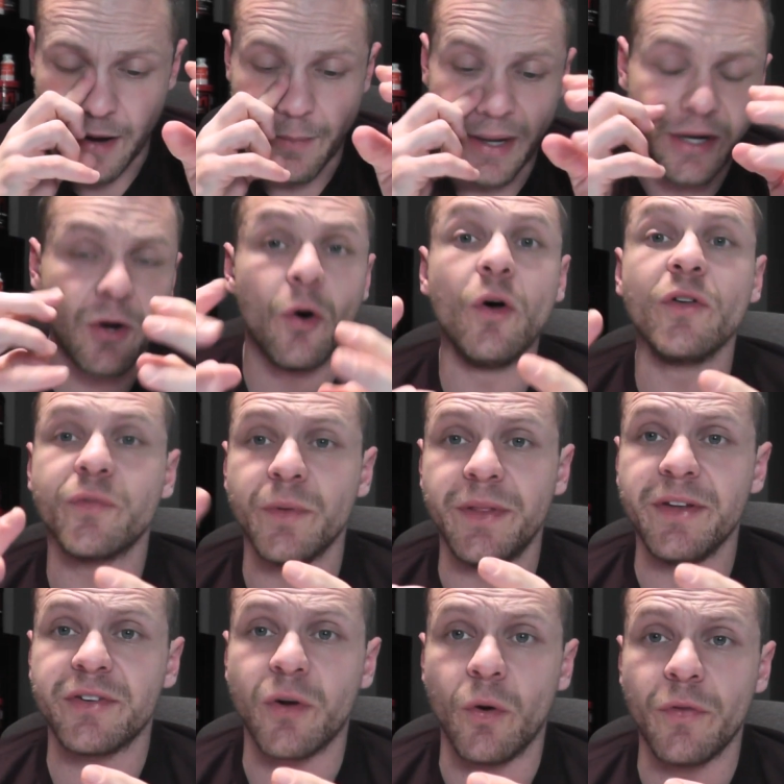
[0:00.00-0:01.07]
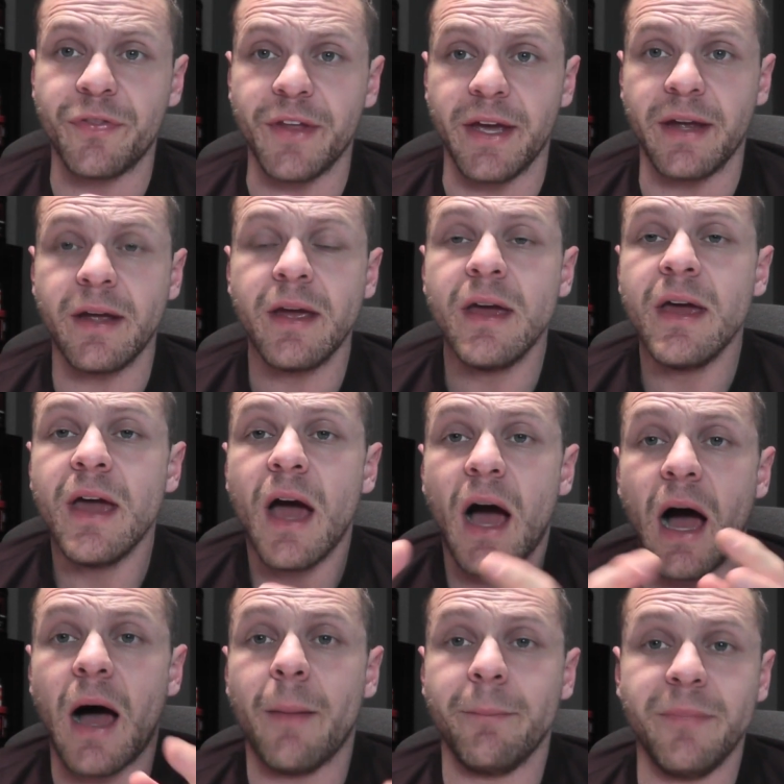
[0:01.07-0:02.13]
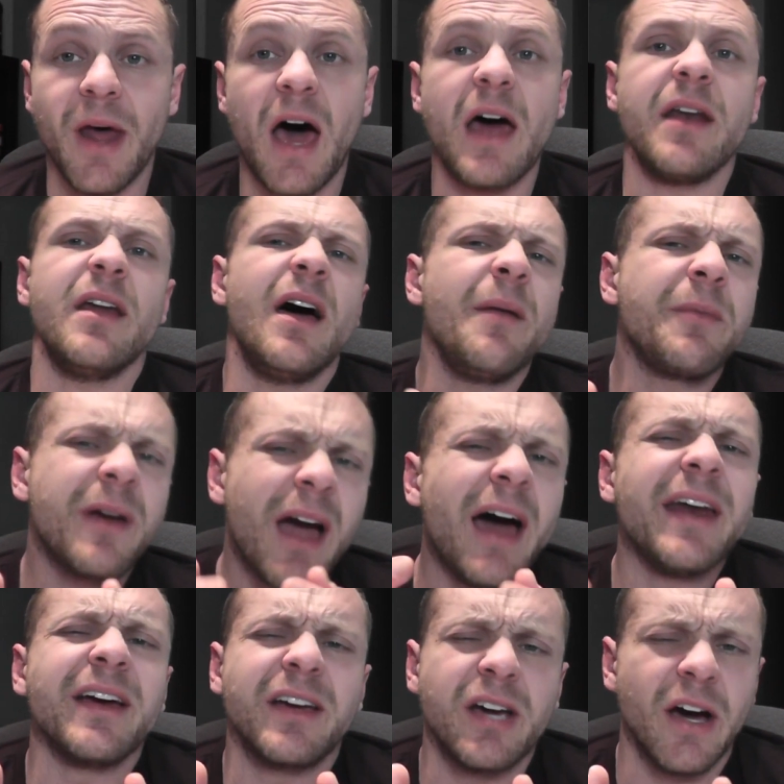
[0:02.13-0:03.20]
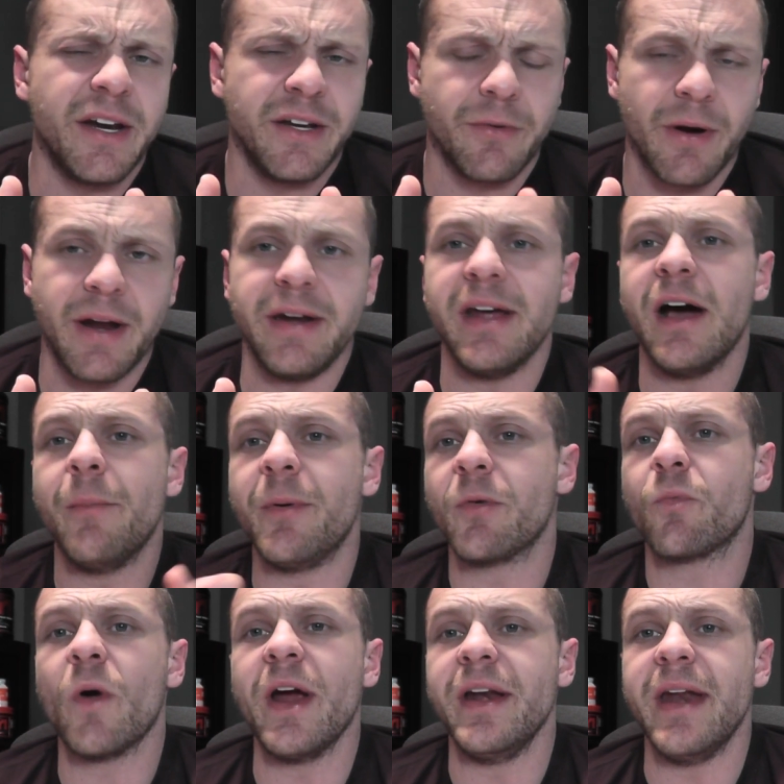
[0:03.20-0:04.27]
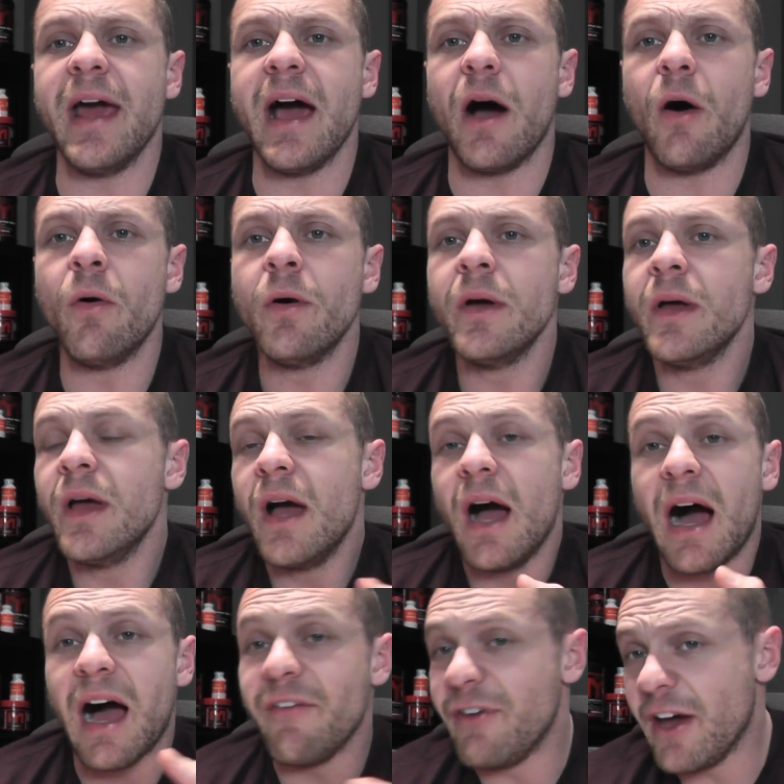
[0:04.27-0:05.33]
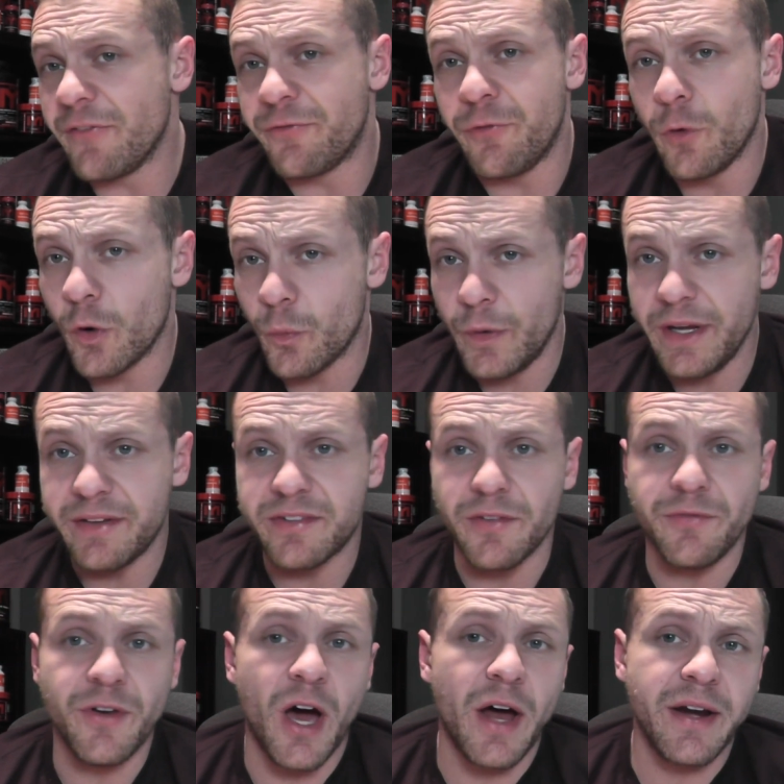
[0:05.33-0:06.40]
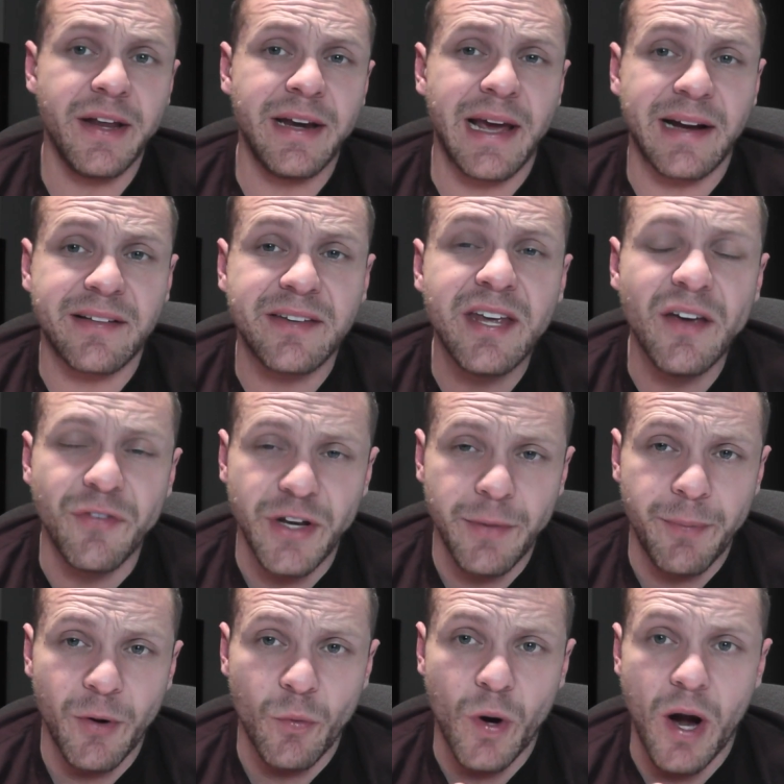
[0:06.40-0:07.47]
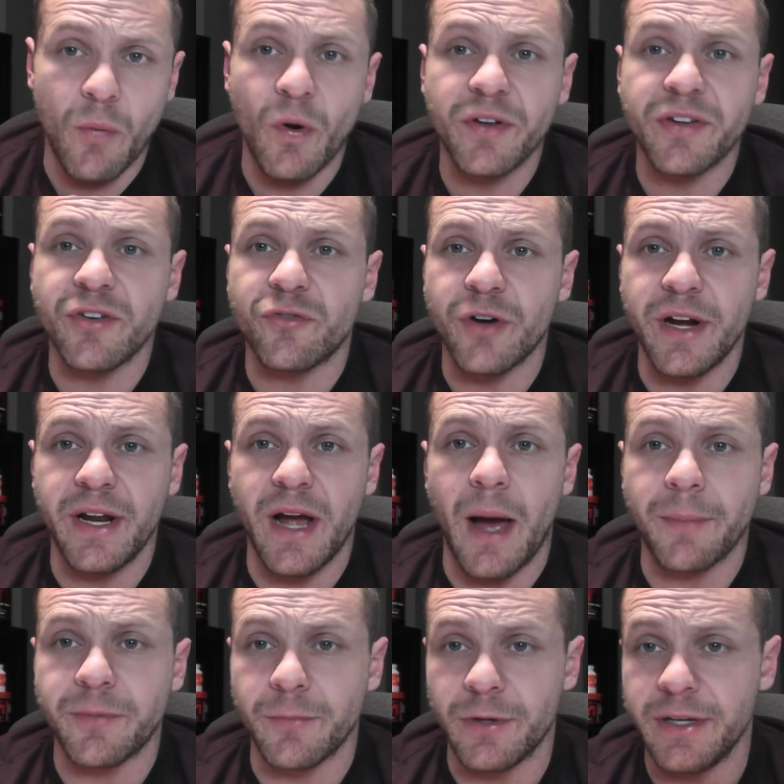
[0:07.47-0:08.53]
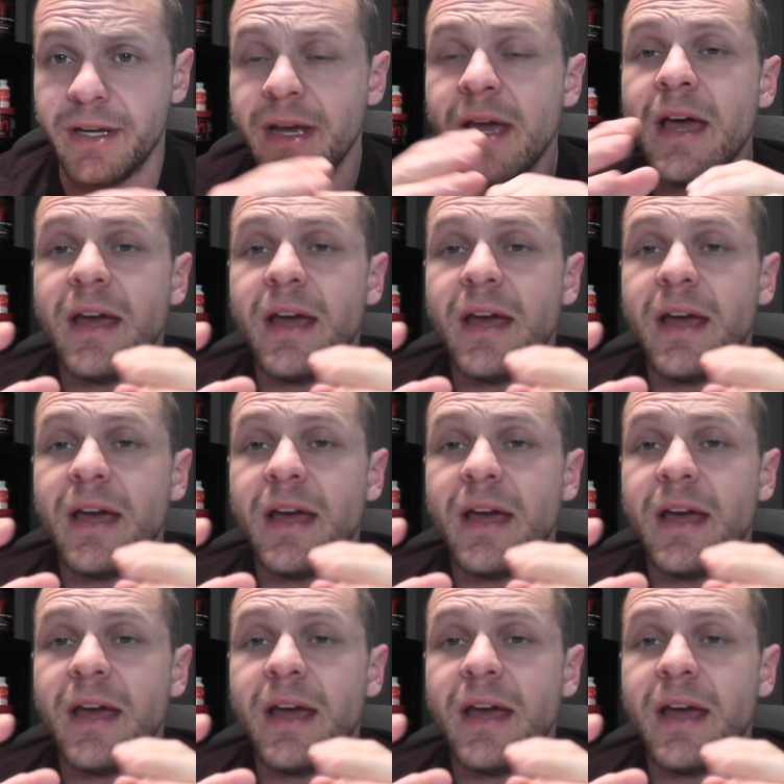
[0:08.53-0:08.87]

Now my goals with this whole thing, I'm not, I'm kind of cutting right now, but right now I've had four weeks of not inactivity, but where I wasn't training optimally.